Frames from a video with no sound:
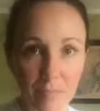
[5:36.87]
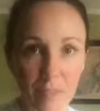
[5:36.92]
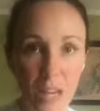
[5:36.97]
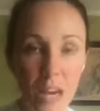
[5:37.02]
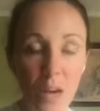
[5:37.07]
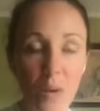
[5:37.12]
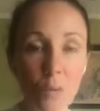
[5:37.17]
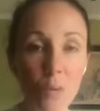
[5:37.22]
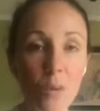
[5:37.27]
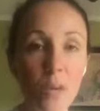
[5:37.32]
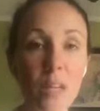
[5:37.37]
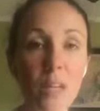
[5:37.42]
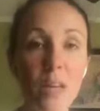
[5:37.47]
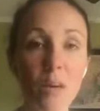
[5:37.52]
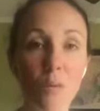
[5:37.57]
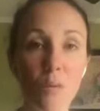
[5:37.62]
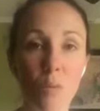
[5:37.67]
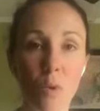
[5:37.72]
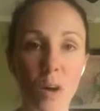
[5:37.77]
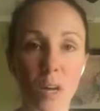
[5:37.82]
I
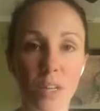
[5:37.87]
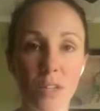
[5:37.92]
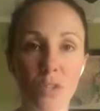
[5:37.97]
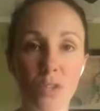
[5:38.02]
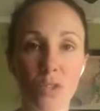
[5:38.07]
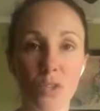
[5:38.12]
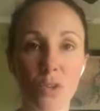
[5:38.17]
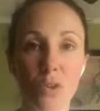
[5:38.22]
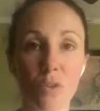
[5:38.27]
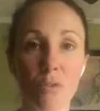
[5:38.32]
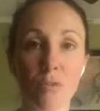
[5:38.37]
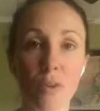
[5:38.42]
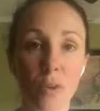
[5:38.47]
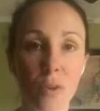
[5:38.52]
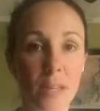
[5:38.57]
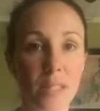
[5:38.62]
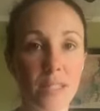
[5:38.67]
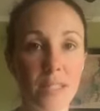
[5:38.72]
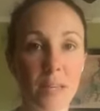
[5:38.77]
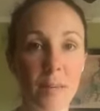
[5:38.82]
really want to
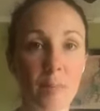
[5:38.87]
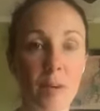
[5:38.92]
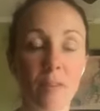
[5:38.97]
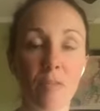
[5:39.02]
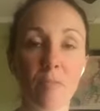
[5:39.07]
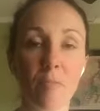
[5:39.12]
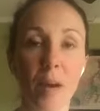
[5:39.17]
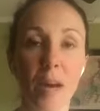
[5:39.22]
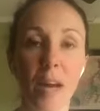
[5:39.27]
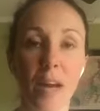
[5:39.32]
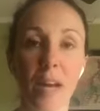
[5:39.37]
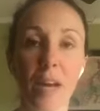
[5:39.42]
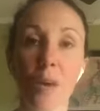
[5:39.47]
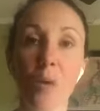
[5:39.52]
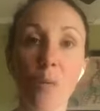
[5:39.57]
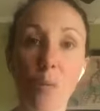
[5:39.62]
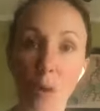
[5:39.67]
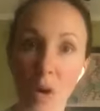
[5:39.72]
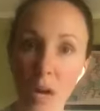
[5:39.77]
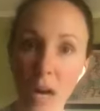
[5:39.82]
focus some of my
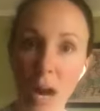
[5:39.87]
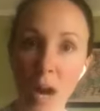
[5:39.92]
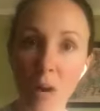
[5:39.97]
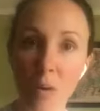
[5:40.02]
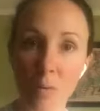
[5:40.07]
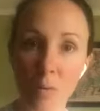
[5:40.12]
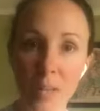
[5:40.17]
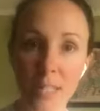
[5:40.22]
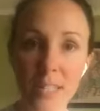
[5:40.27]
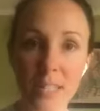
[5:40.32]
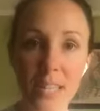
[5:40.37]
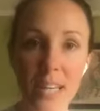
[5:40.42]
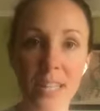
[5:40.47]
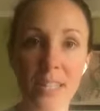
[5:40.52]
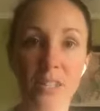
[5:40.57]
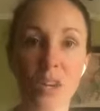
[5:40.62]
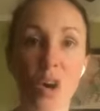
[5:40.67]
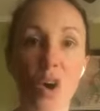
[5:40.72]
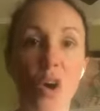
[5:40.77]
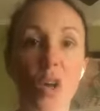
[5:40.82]
workout
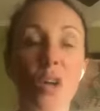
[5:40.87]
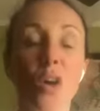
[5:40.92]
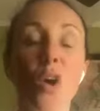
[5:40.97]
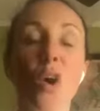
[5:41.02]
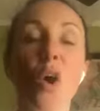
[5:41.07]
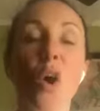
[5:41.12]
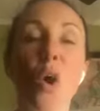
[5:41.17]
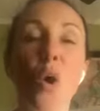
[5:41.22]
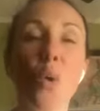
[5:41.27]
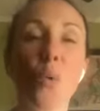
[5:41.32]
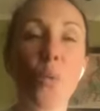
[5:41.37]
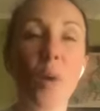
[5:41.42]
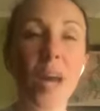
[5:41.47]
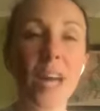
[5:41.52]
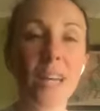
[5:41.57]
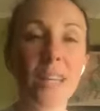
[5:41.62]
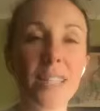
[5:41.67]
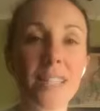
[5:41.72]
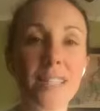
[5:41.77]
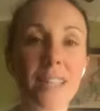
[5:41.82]
Wednesdays on
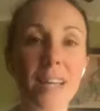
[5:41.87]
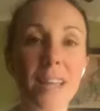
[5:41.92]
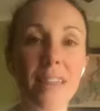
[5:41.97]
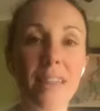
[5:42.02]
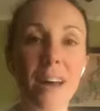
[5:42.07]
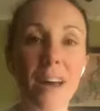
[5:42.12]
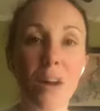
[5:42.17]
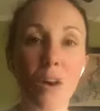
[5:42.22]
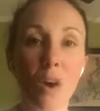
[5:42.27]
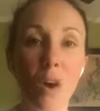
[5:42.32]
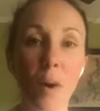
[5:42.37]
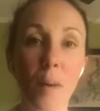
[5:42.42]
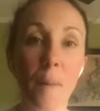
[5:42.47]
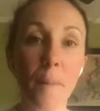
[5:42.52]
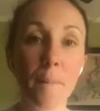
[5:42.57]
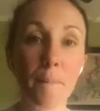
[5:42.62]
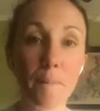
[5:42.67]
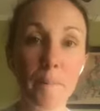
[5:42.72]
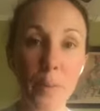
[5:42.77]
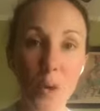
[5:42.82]
ways that are
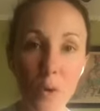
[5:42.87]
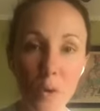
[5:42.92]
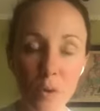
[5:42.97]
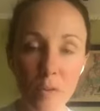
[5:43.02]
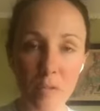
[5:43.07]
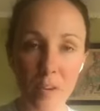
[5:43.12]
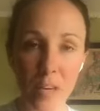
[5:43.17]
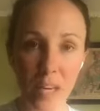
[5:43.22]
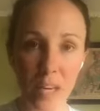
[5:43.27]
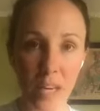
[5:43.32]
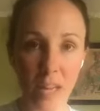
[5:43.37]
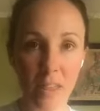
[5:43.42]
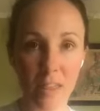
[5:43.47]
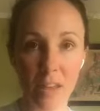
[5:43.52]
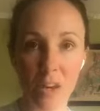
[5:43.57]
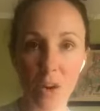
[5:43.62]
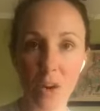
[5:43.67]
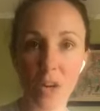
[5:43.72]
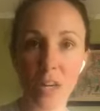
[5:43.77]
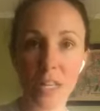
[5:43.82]
moving
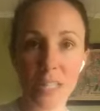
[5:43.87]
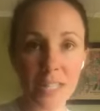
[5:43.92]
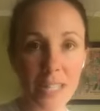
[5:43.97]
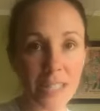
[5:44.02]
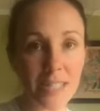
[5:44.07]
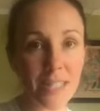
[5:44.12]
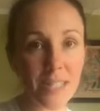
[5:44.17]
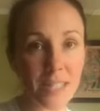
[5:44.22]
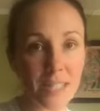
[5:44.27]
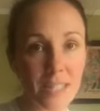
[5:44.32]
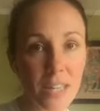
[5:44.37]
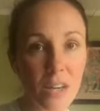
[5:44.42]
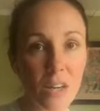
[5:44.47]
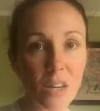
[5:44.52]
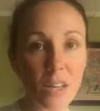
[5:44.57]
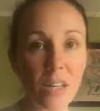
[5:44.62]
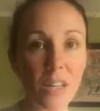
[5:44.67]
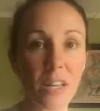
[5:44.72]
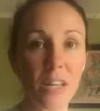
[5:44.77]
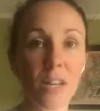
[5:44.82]
that aren't
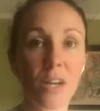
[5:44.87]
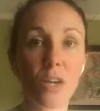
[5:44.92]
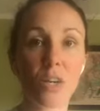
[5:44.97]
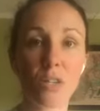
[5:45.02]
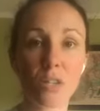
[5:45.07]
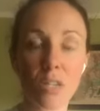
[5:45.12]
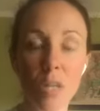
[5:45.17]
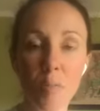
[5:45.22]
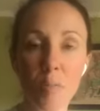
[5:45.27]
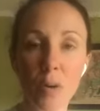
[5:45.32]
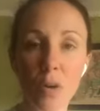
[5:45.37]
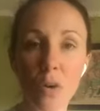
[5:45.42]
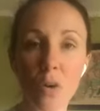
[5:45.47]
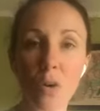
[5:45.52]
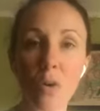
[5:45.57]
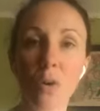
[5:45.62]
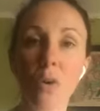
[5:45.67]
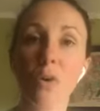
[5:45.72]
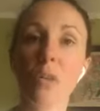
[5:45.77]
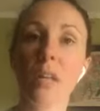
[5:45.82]
necessarily your
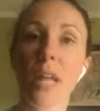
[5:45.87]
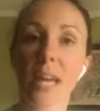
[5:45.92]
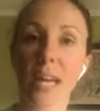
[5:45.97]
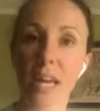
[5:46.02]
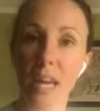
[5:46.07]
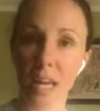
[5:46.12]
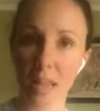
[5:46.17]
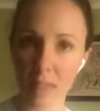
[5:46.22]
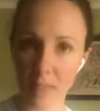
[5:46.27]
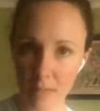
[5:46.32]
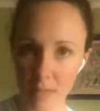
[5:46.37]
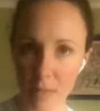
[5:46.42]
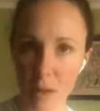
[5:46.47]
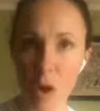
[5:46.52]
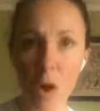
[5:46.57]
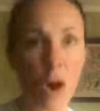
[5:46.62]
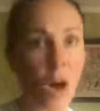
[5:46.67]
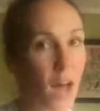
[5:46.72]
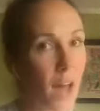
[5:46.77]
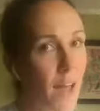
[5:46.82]
typical like
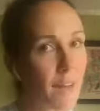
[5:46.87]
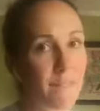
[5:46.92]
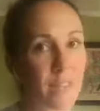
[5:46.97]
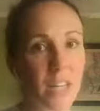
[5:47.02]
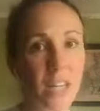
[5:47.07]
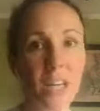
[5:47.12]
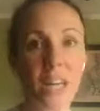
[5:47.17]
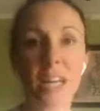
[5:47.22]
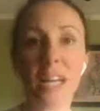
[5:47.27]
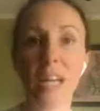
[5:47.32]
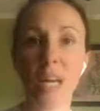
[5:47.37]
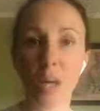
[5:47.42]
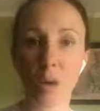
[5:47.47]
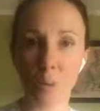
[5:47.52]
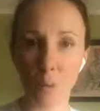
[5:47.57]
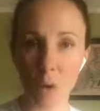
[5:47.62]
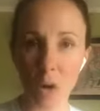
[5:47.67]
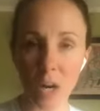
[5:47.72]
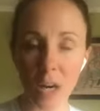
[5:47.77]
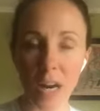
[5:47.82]
heavy hitting
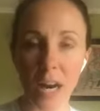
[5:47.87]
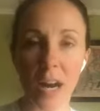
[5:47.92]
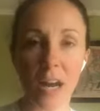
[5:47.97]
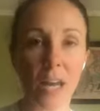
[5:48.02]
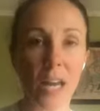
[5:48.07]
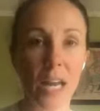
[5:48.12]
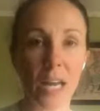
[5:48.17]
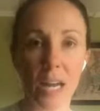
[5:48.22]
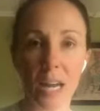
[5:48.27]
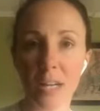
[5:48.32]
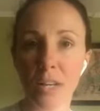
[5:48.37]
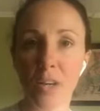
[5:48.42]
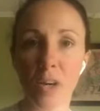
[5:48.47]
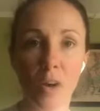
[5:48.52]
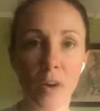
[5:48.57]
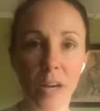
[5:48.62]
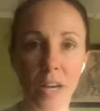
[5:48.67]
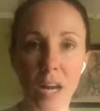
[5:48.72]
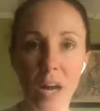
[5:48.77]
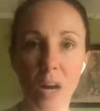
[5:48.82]
workout. I you know,
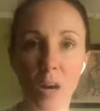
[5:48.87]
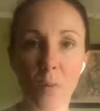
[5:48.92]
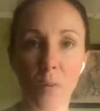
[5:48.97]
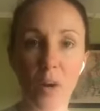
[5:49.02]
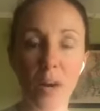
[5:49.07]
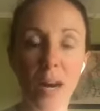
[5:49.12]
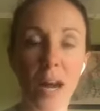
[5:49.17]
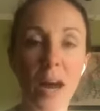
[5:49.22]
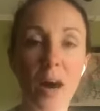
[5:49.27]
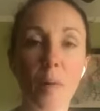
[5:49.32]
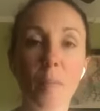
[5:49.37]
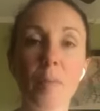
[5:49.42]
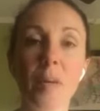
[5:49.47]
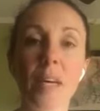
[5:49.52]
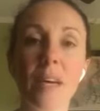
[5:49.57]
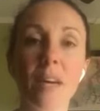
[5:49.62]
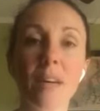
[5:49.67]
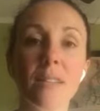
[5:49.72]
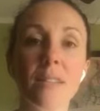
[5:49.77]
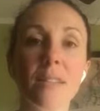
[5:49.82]
I got to work out
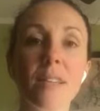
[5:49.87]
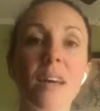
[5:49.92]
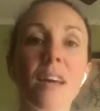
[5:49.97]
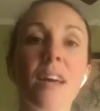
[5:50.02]
because